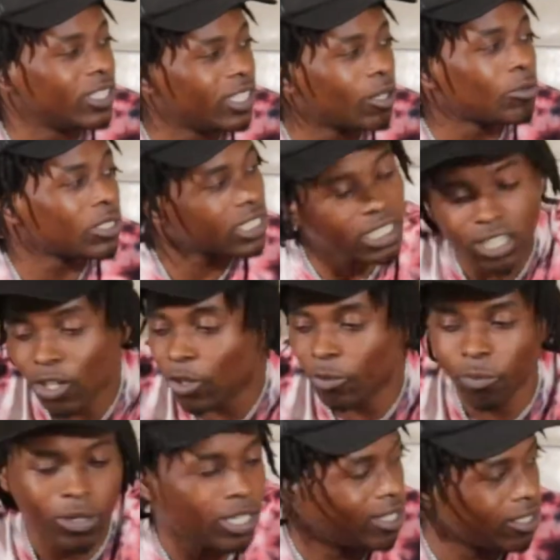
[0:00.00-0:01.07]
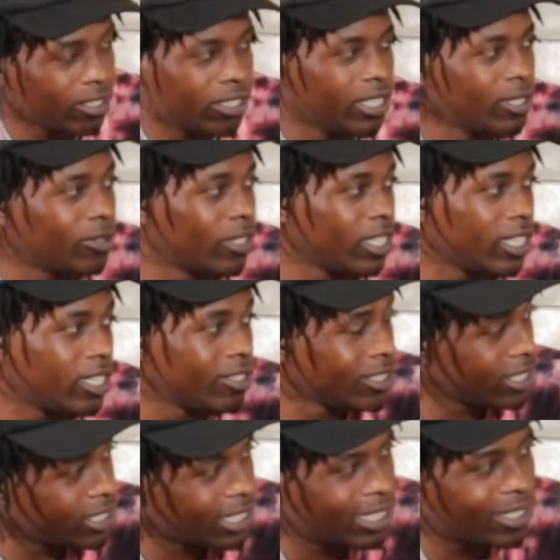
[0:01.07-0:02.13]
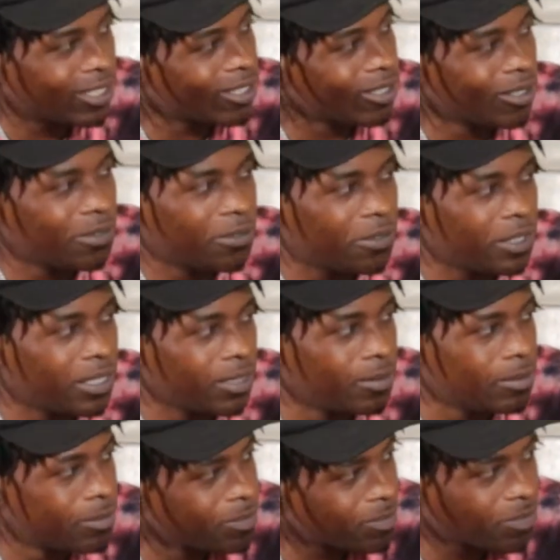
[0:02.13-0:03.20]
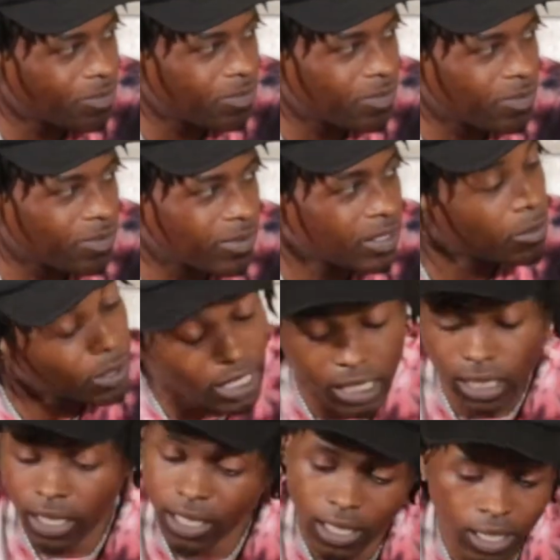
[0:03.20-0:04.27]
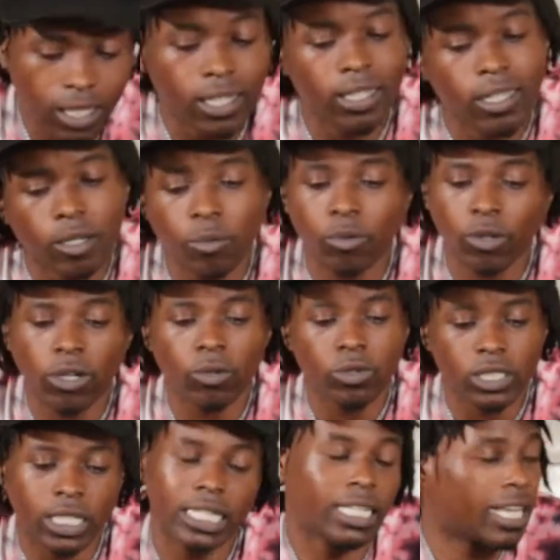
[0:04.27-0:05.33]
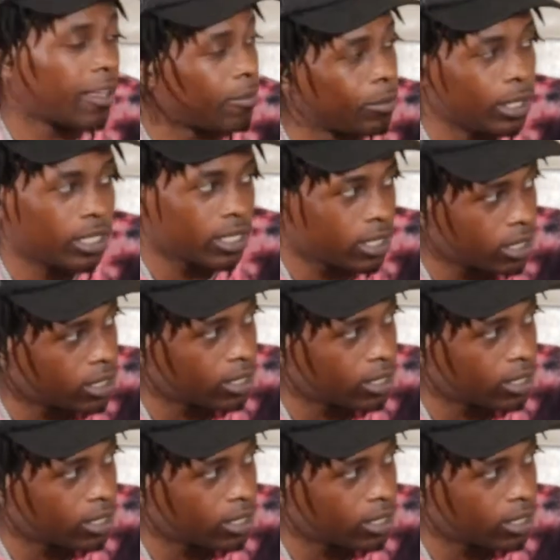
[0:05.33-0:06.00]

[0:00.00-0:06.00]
I'm still on the block. I don't even want to go to the club. You feel me? But bro was in that bitch.